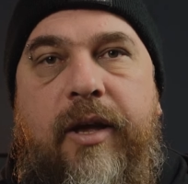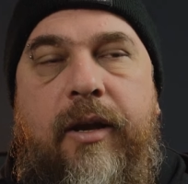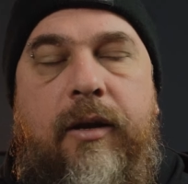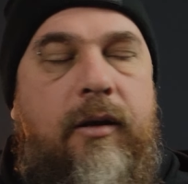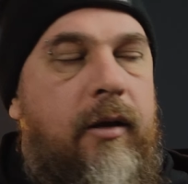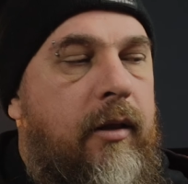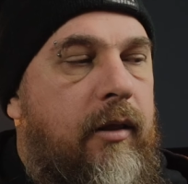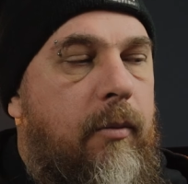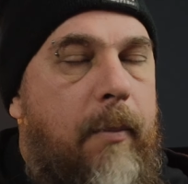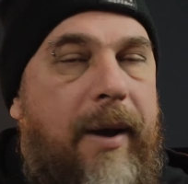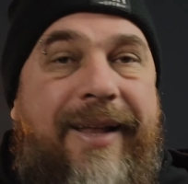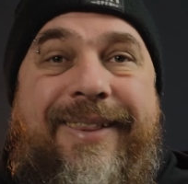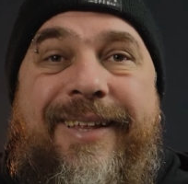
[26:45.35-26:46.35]
And the
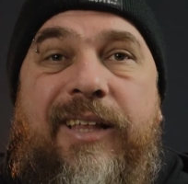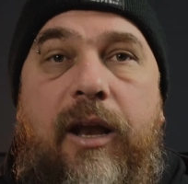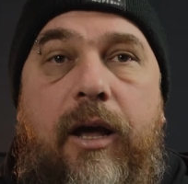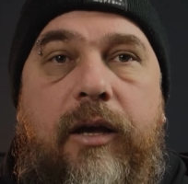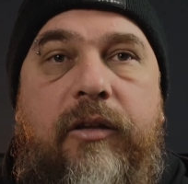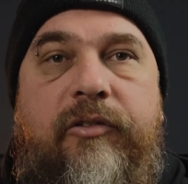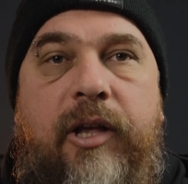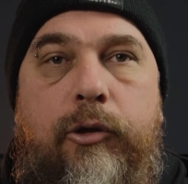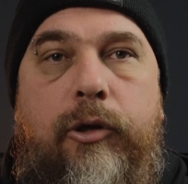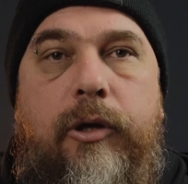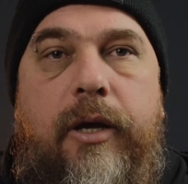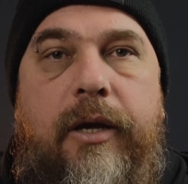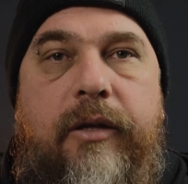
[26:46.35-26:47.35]
main thing that I can tell you
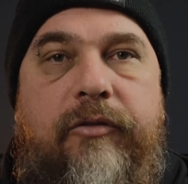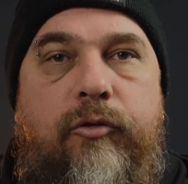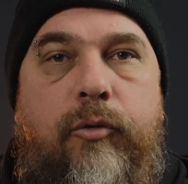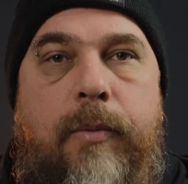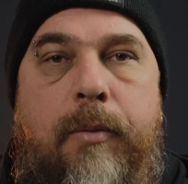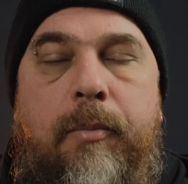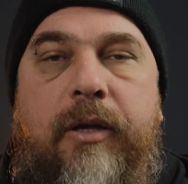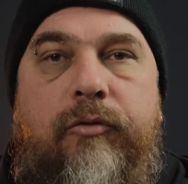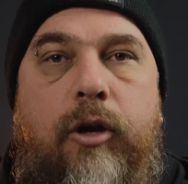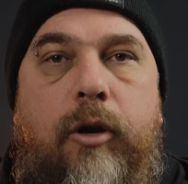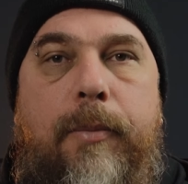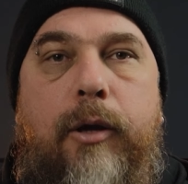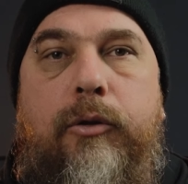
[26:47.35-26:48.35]
here is, remember, it's
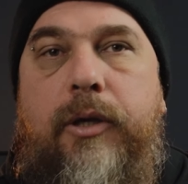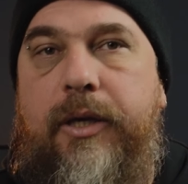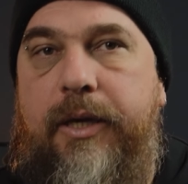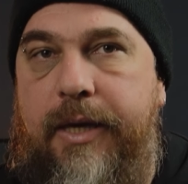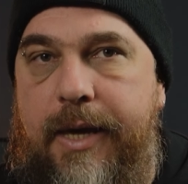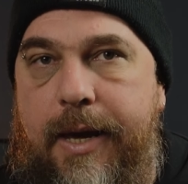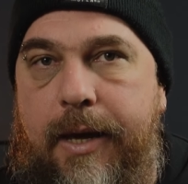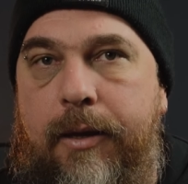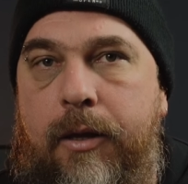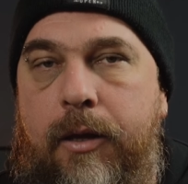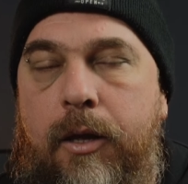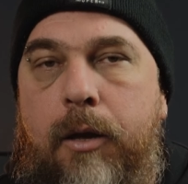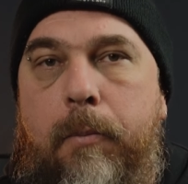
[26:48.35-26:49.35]
not about the gear,
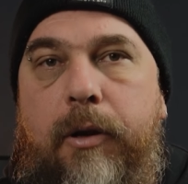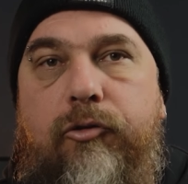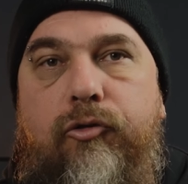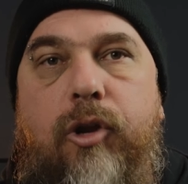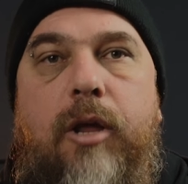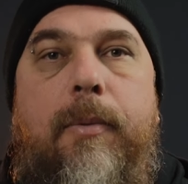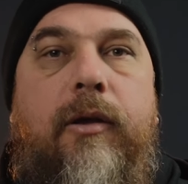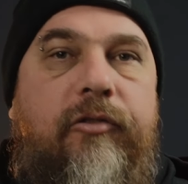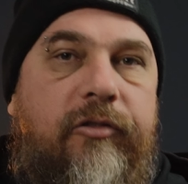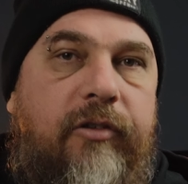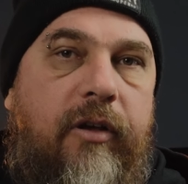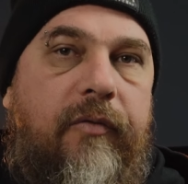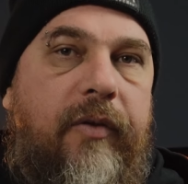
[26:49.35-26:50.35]
but it's really about
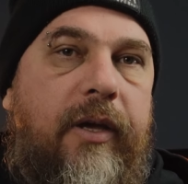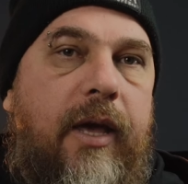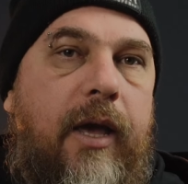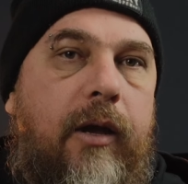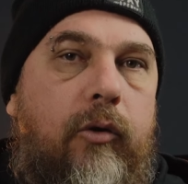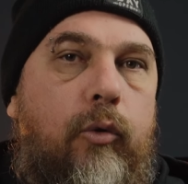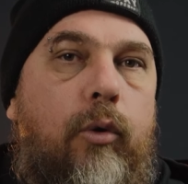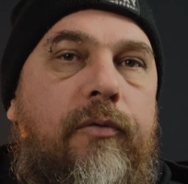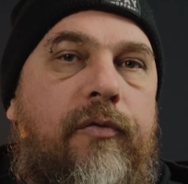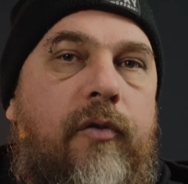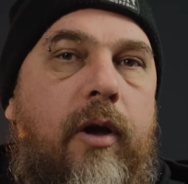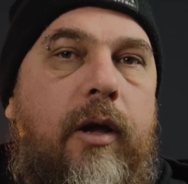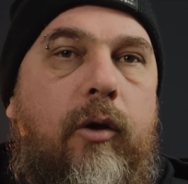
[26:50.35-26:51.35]
serving and
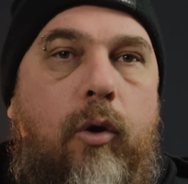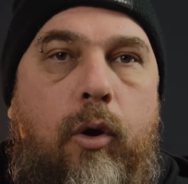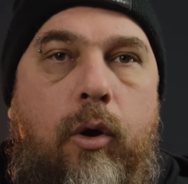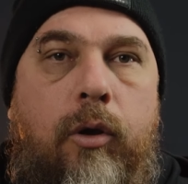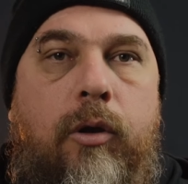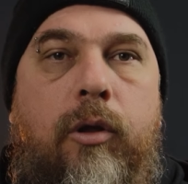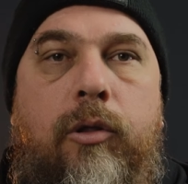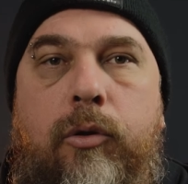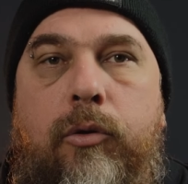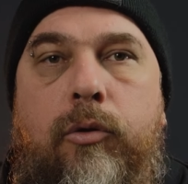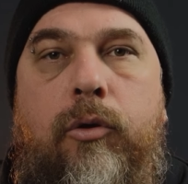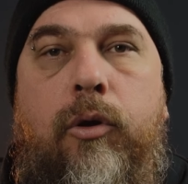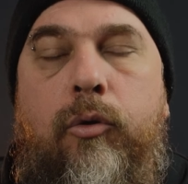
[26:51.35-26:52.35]
glorifying God
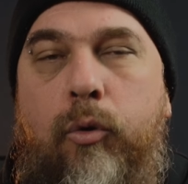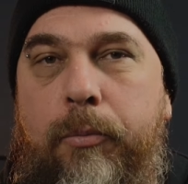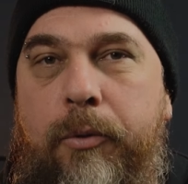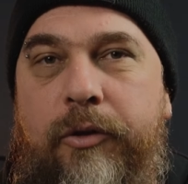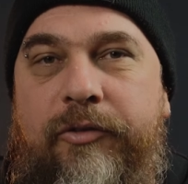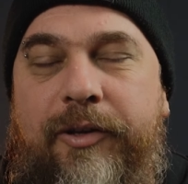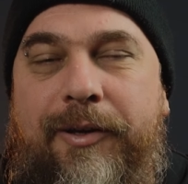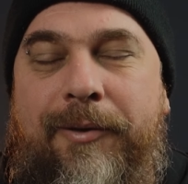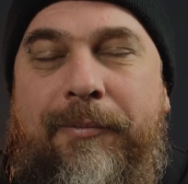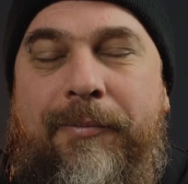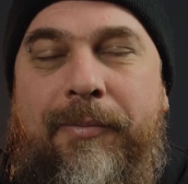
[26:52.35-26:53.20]
through your music.